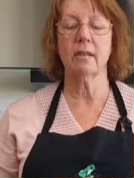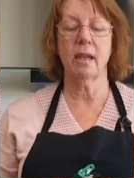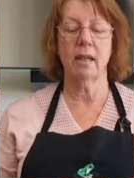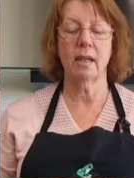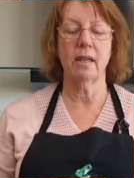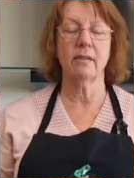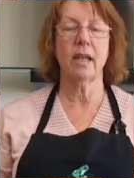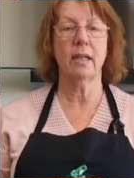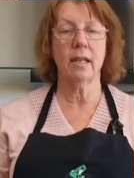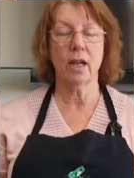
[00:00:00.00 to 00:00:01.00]
and it is
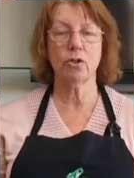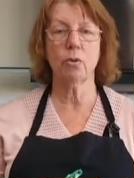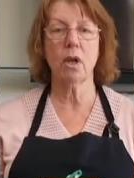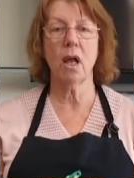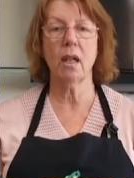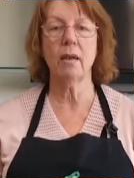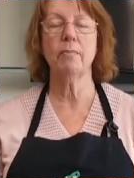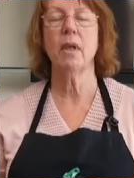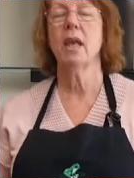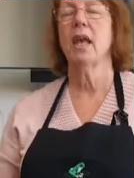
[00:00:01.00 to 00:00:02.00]
a natural color
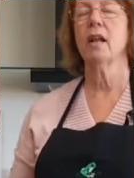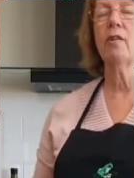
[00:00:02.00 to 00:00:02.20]
and I've